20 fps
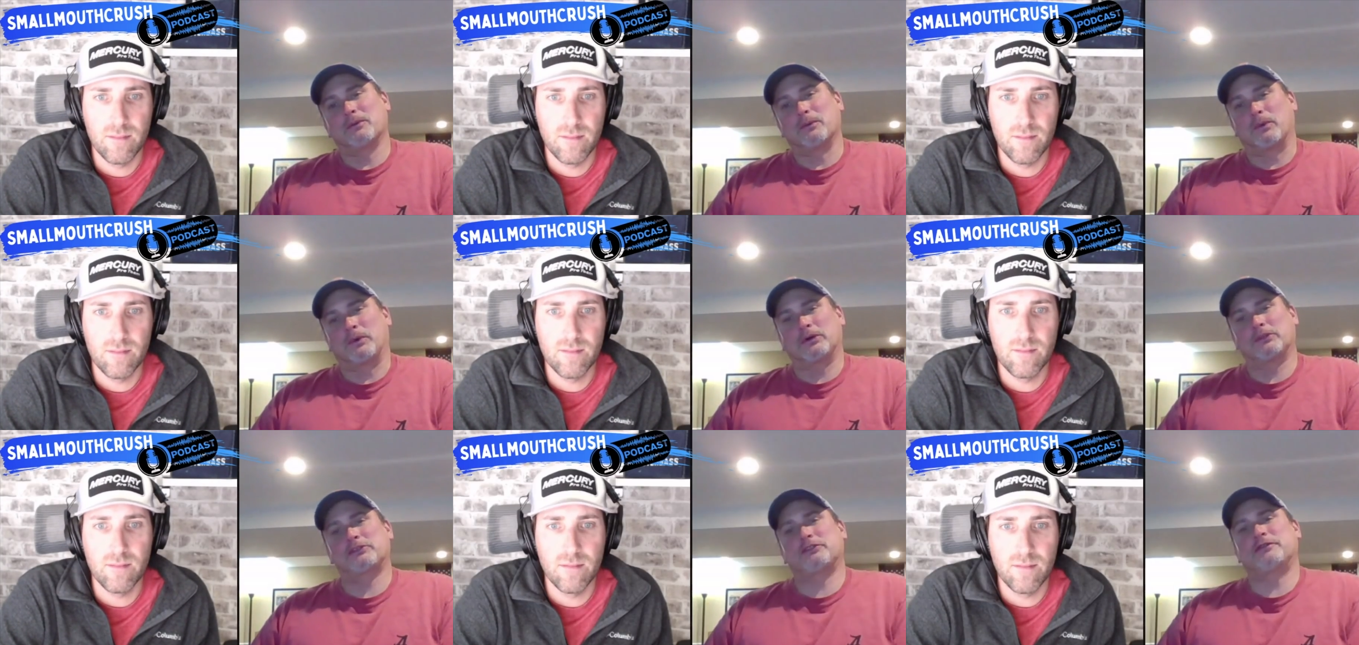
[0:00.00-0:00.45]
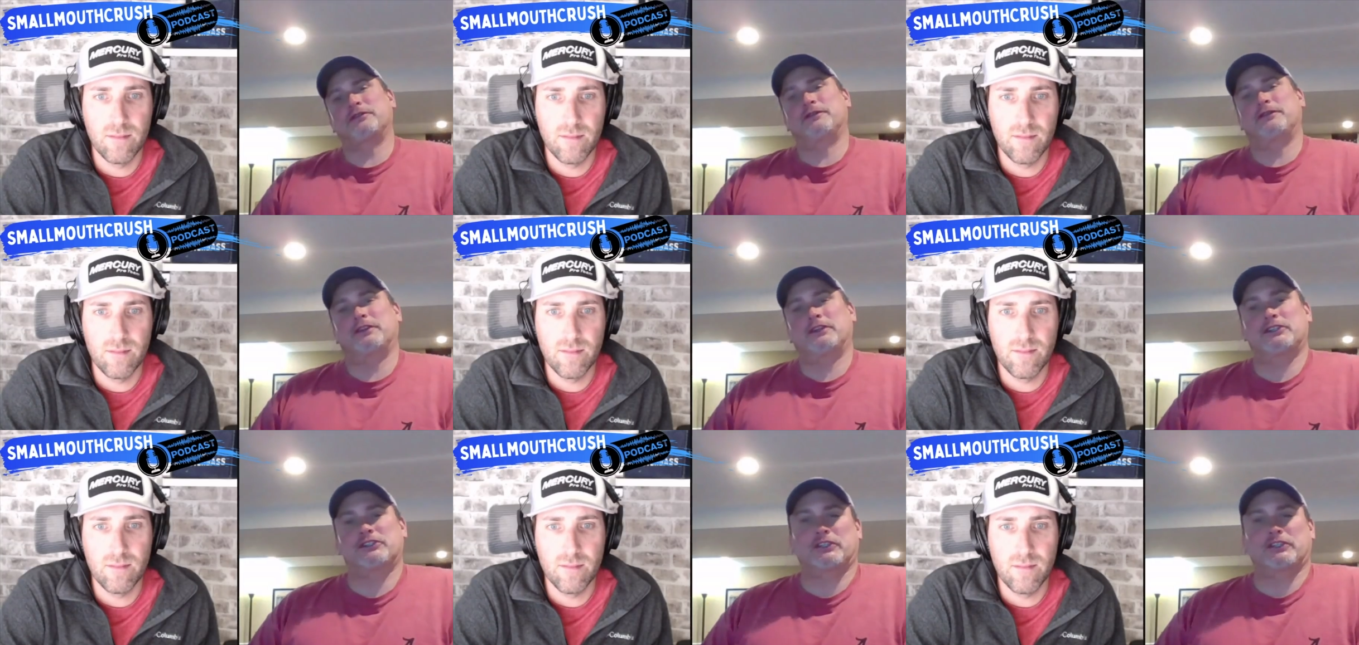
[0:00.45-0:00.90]
Speaker 1: the
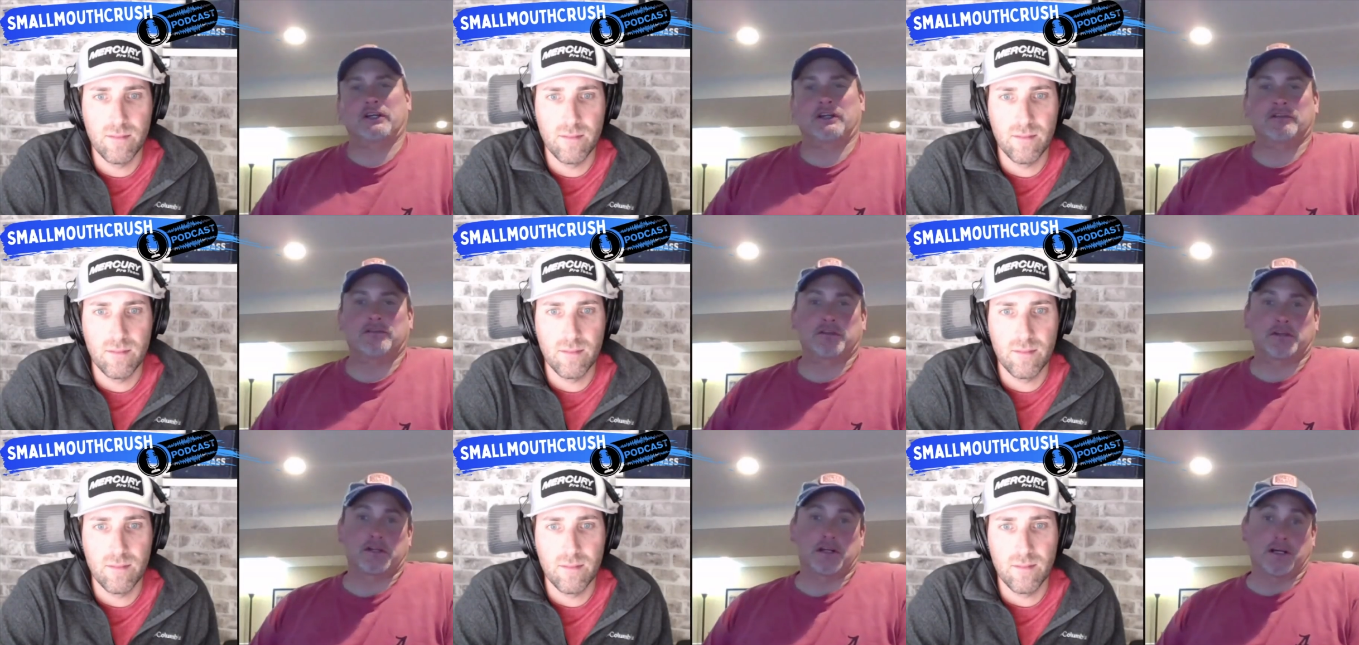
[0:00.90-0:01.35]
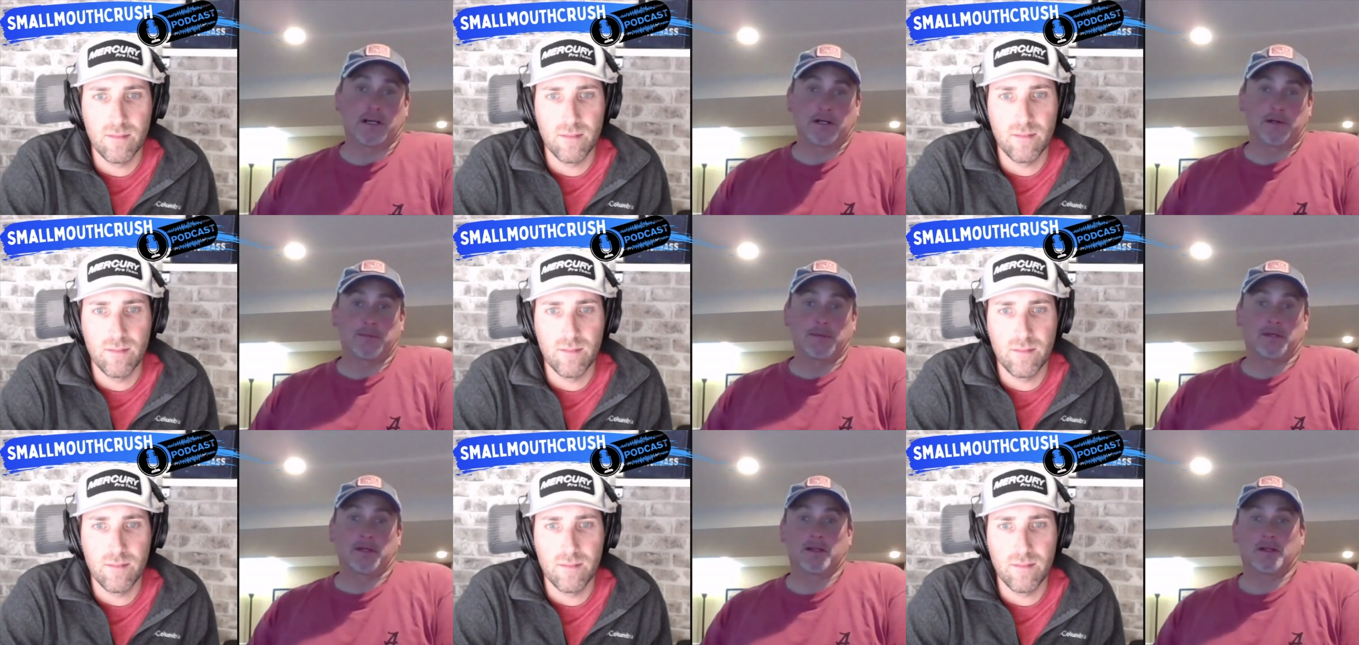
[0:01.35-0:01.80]
worst fish I ever
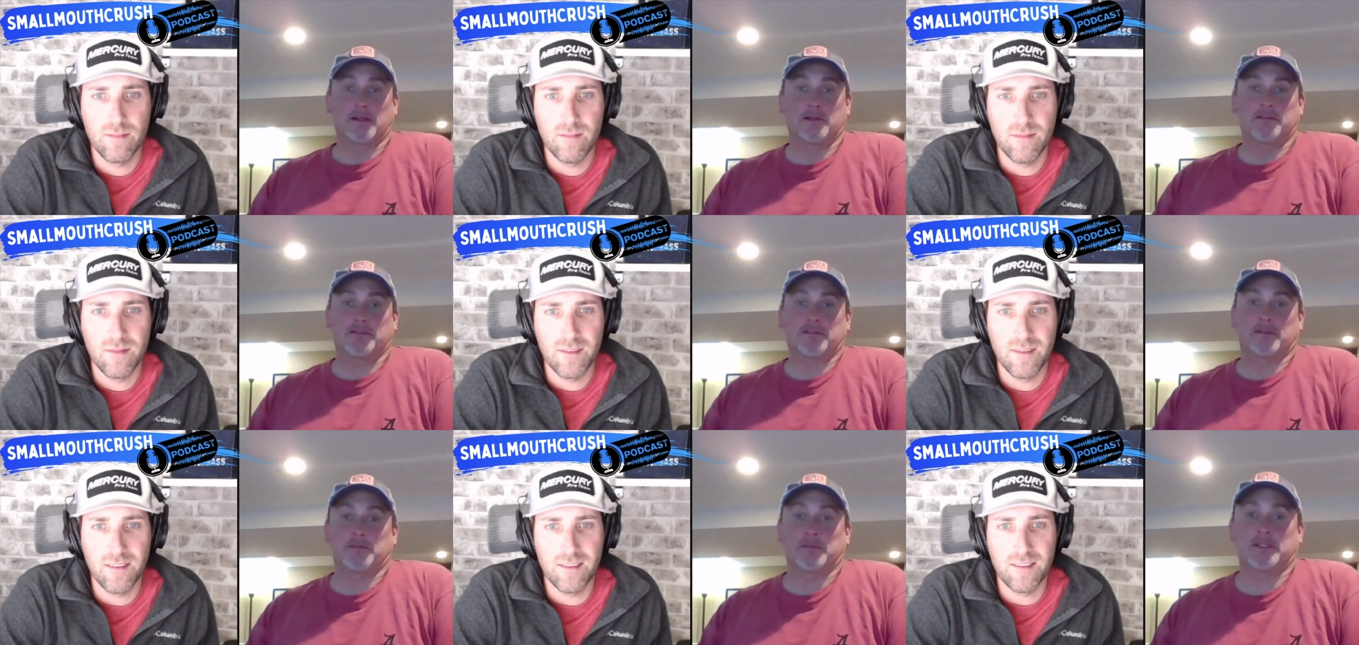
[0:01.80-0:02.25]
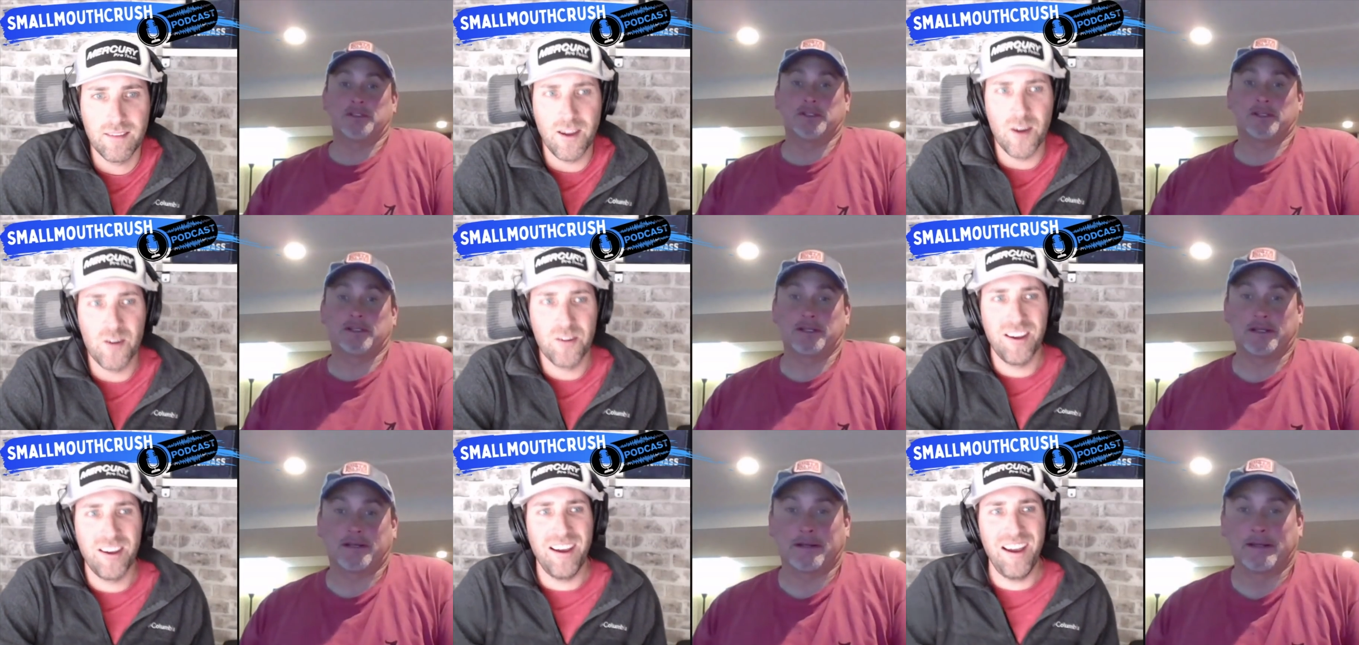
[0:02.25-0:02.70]
caught in my life.
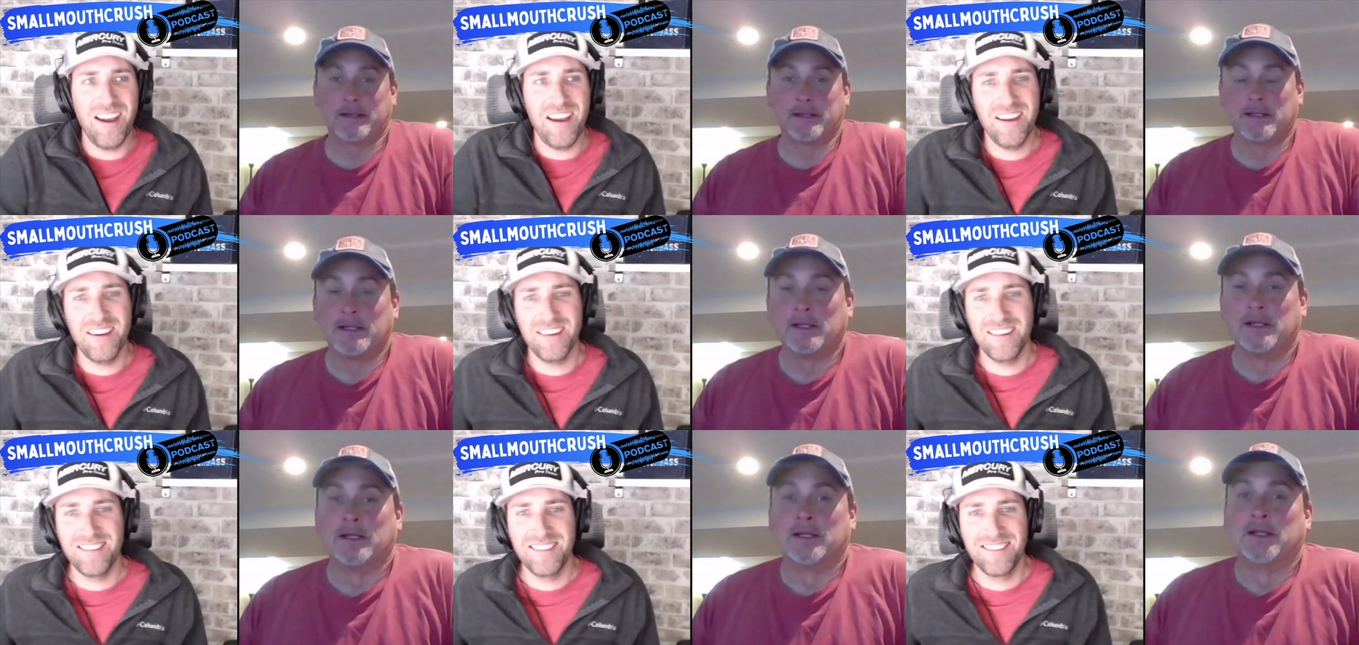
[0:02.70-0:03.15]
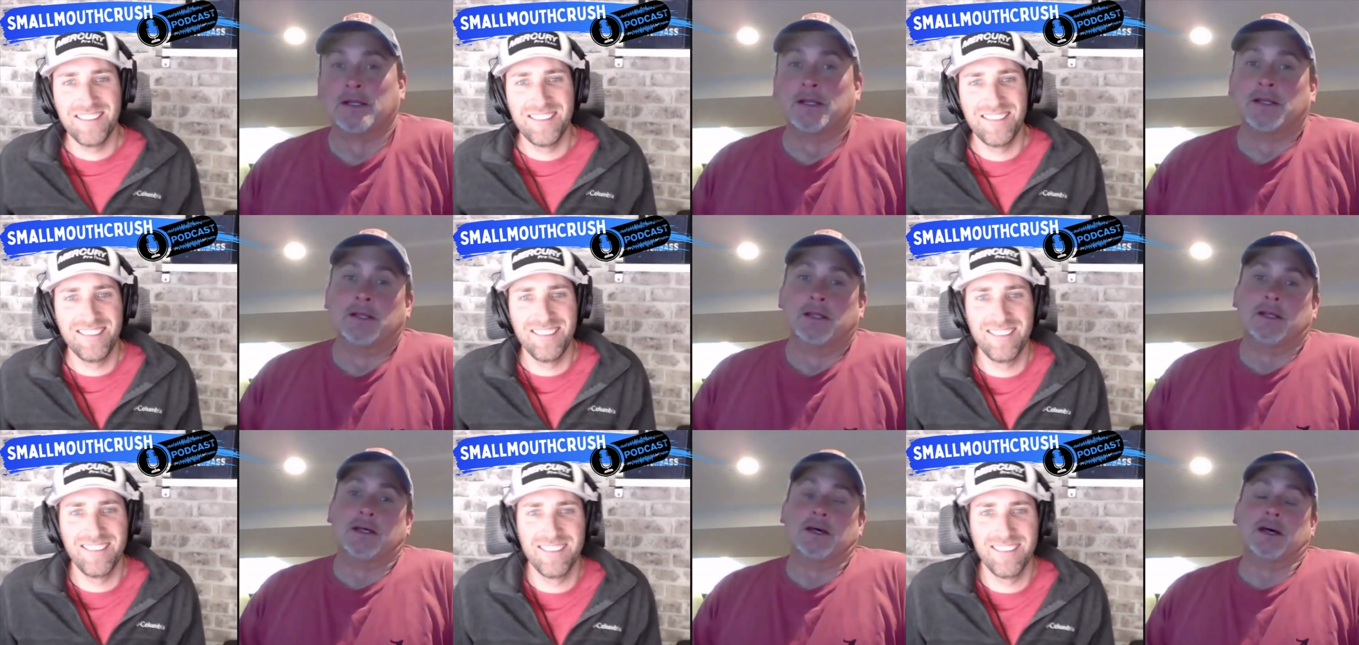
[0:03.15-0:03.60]
okay.
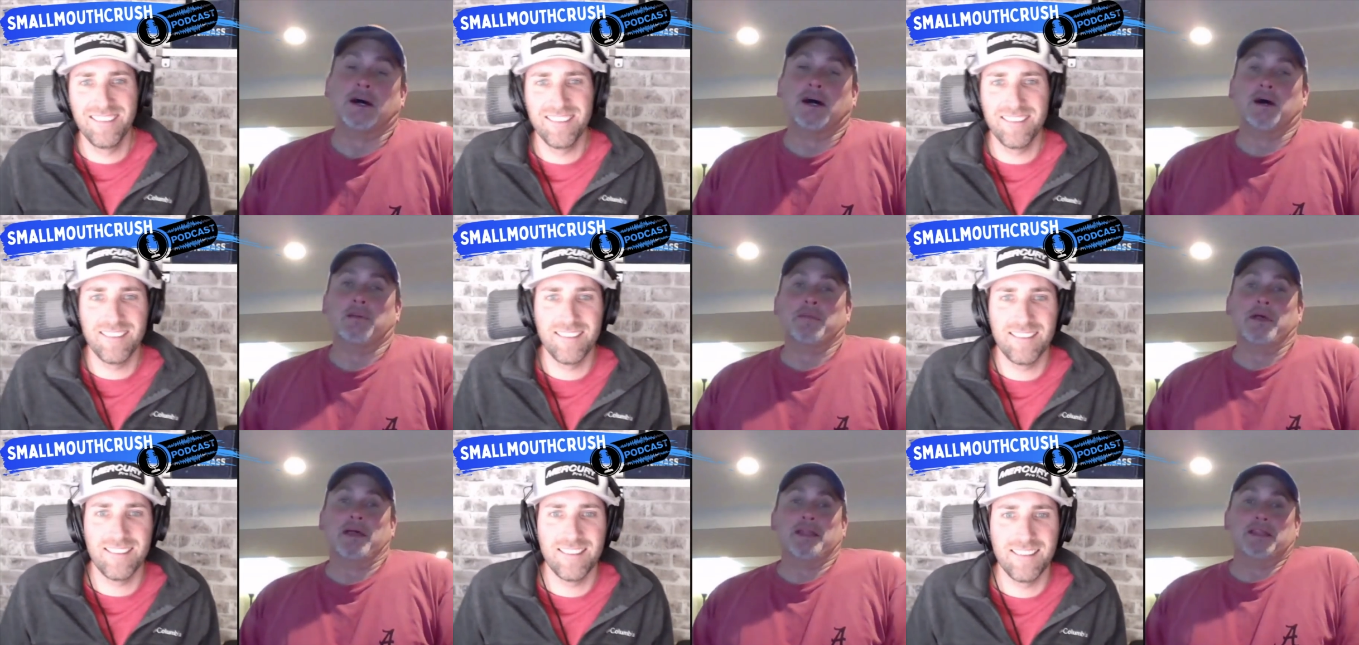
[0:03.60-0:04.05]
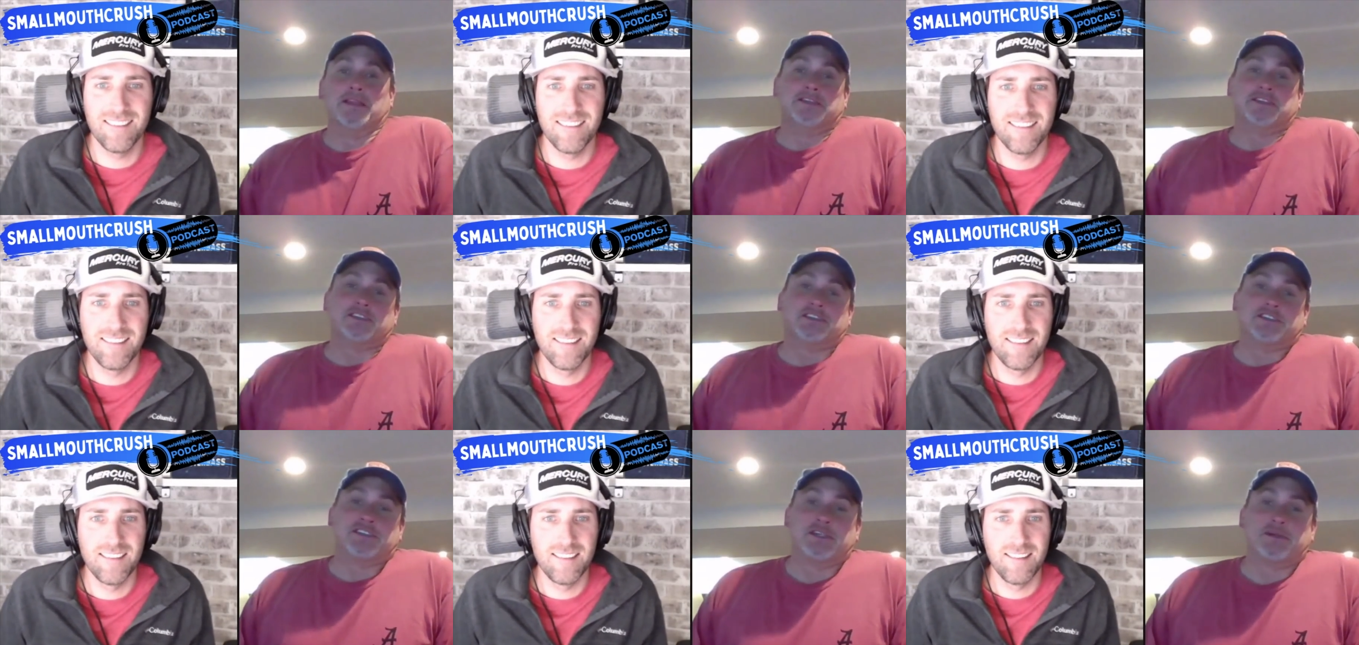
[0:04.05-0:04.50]
Um, and
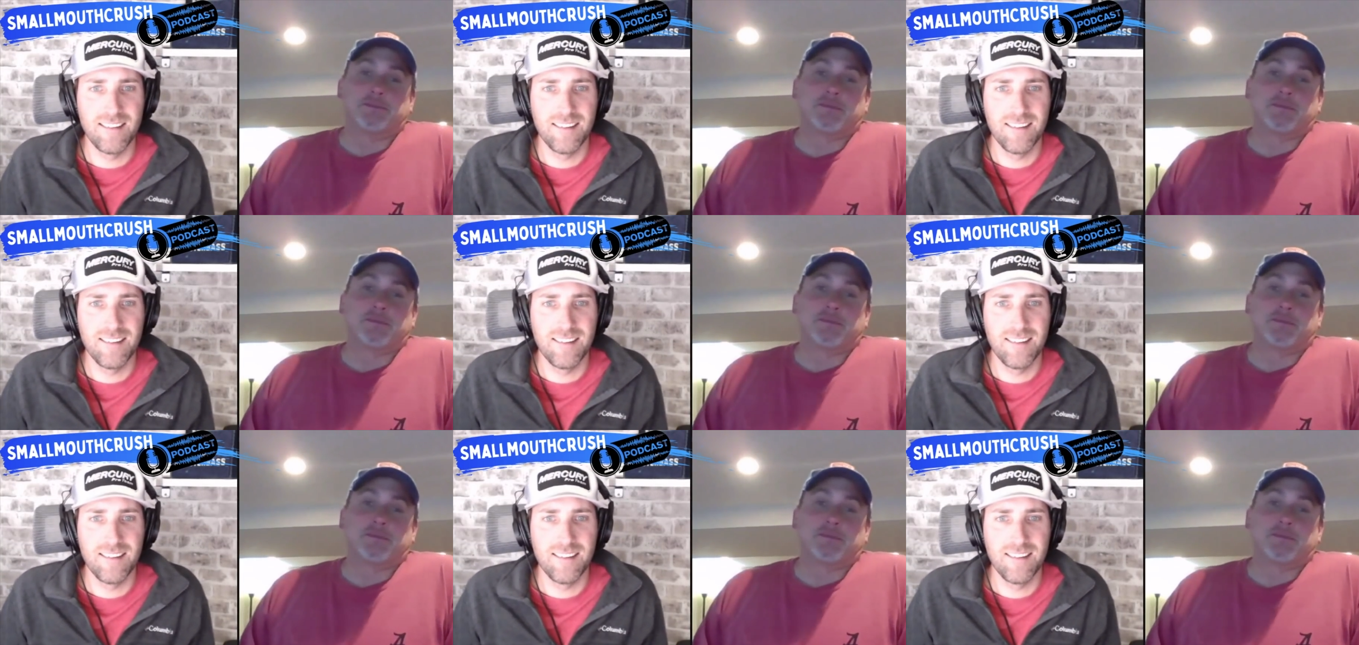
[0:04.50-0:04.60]
this is